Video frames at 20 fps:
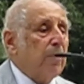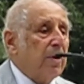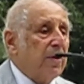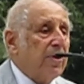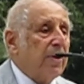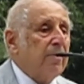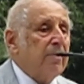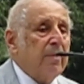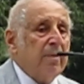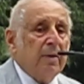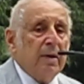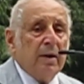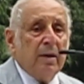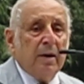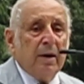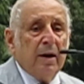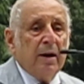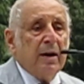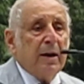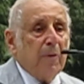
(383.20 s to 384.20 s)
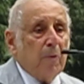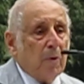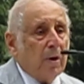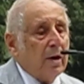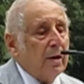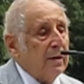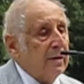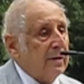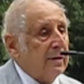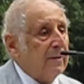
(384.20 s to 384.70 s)
with them, and he
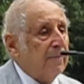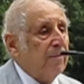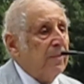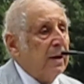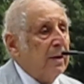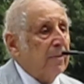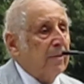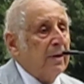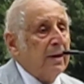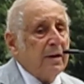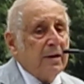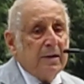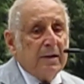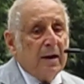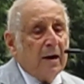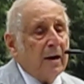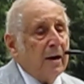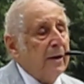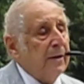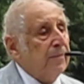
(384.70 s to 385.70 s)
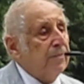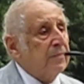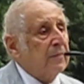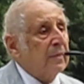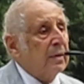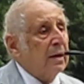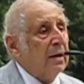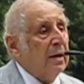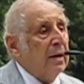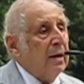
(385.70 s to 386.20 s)
was when he died.
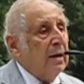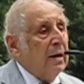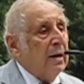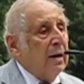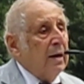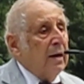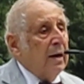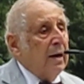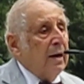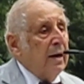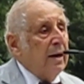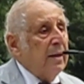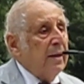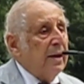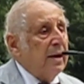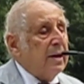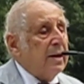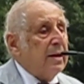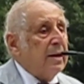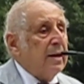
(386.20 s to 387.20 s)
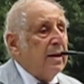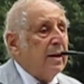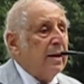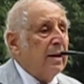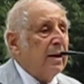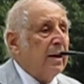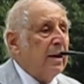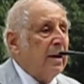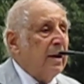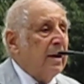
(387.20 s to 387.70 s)
And then
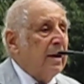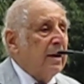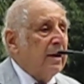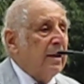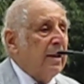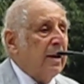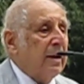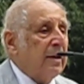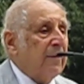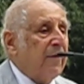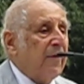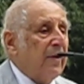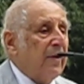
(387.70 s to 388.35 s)
it